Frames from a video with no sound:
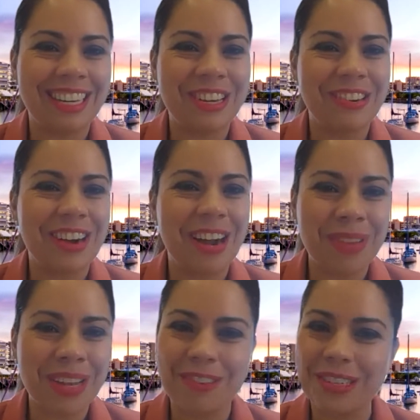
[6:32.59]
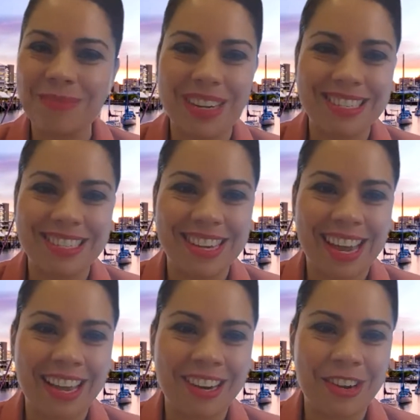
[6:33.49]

You're up here as much as you can.